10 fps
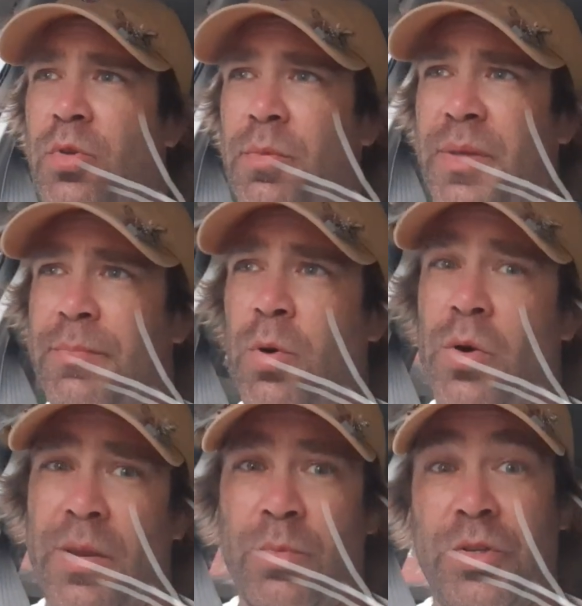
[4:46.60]
put a big
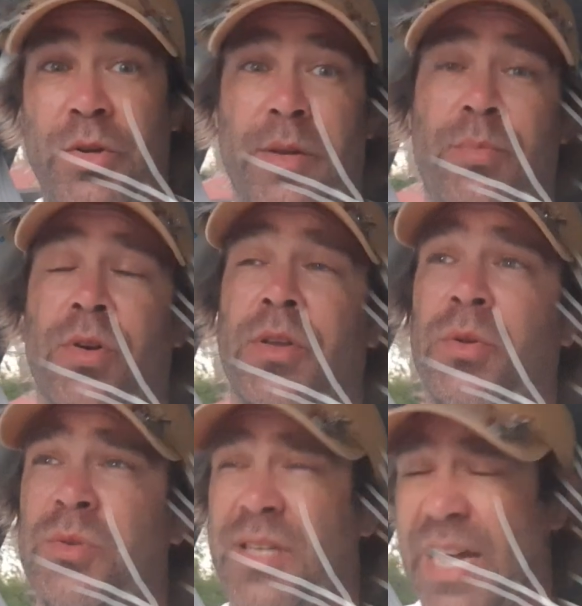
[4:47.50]
boat in, but you could put
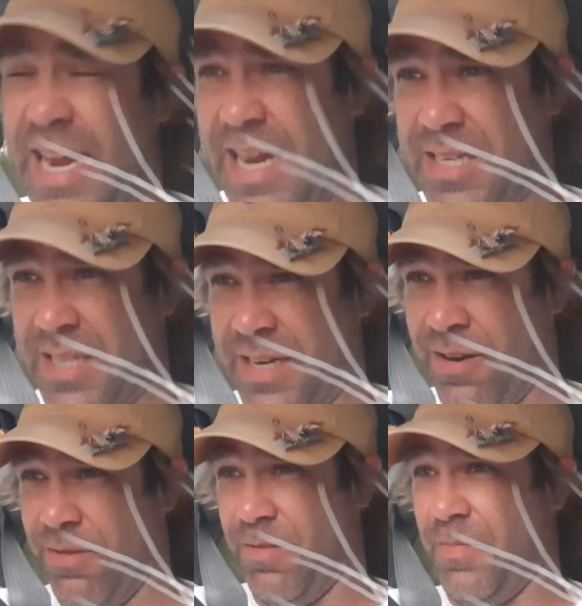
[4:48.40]
canoes and kayaks in
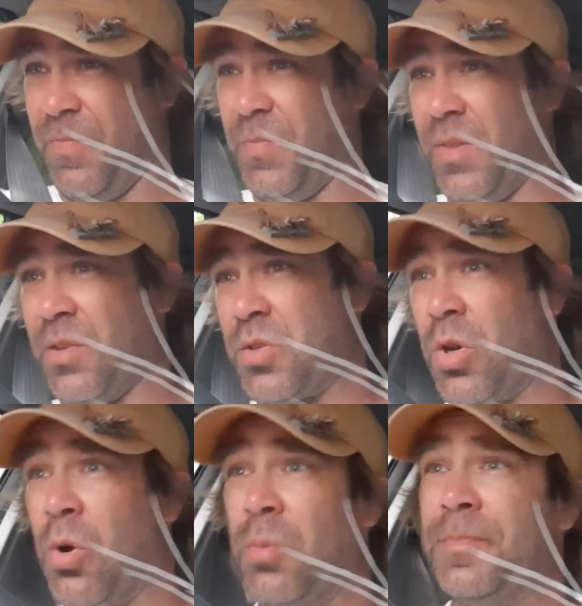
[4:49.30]
there.
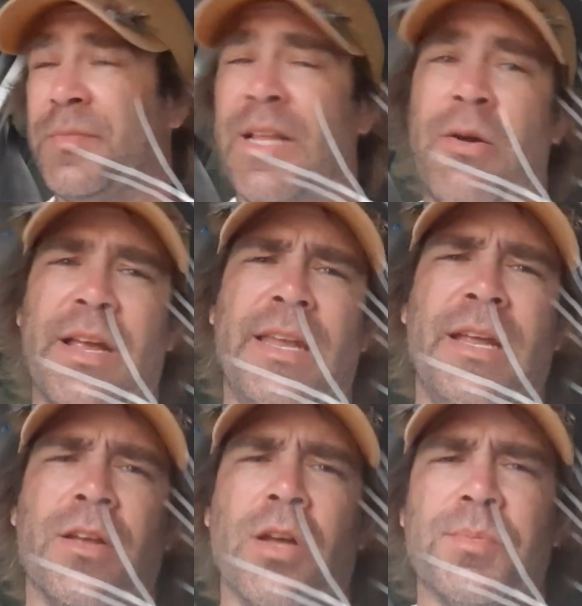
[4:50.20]
So, now I get the
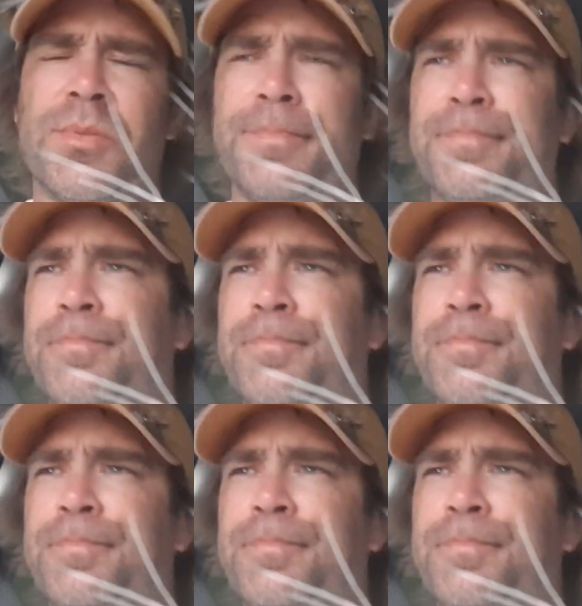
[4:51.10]
hiccups.